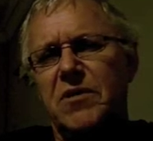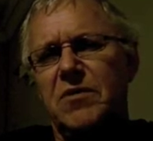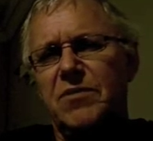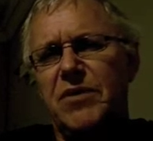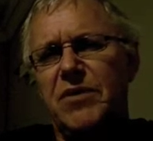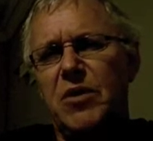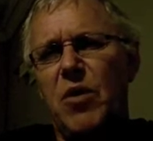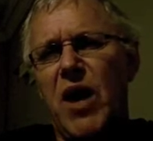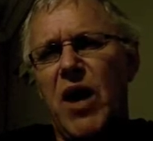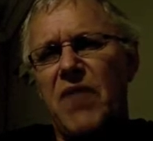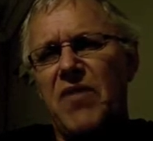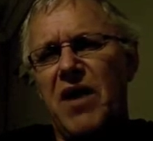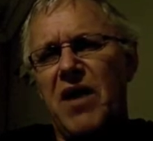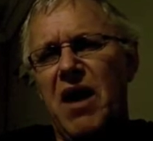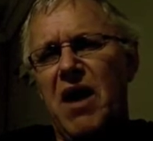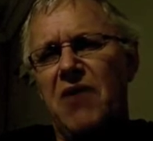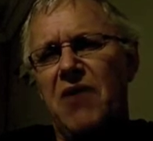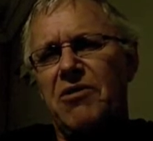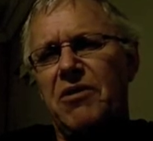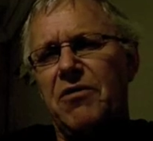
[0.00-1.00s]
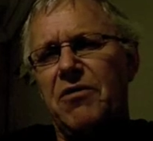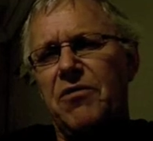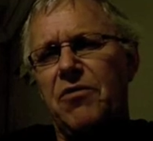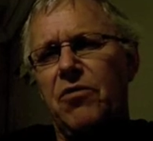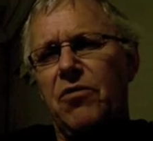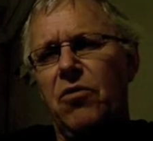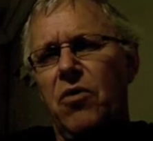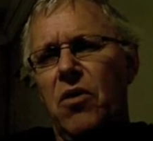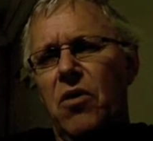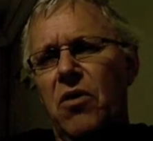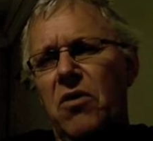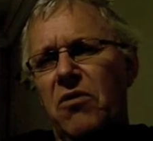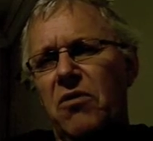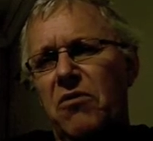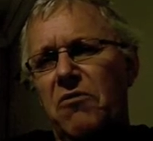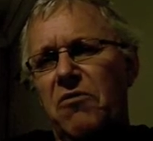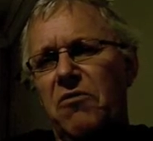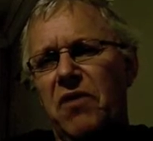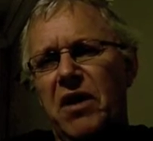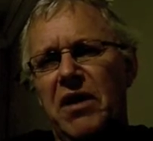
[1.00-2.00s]
be a way of accounting for the
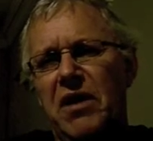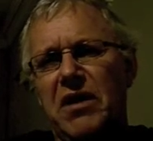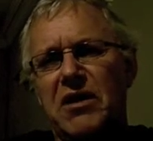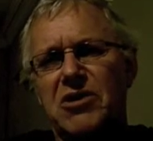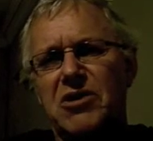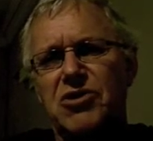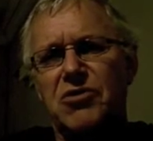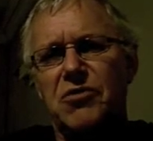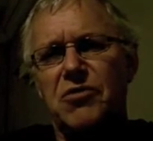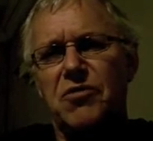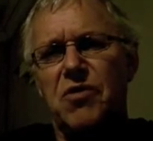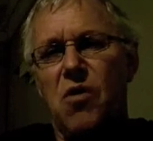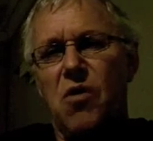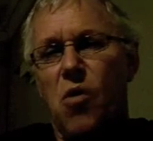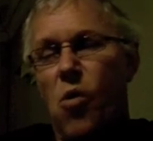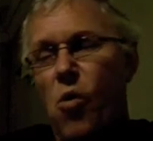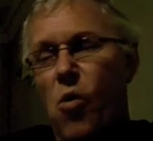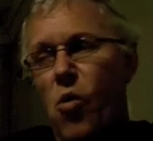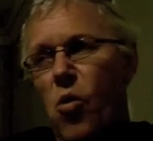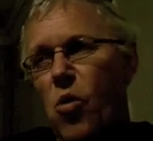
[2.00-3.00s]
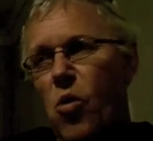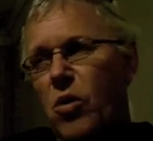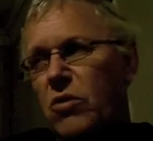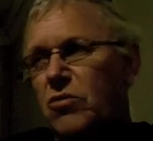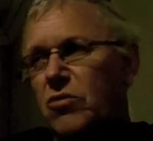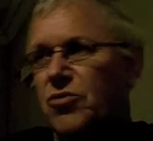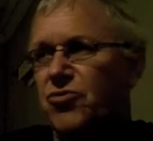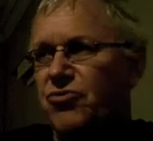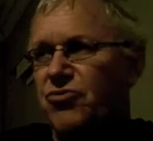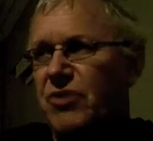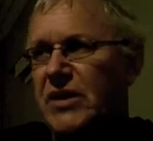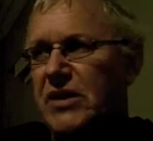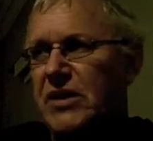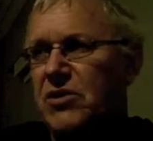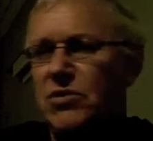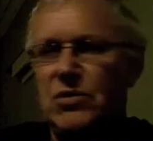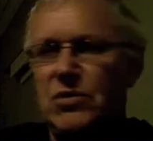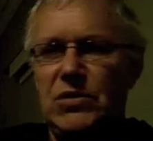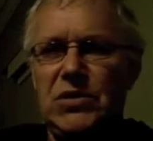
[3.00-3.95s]
feelings of awe or dread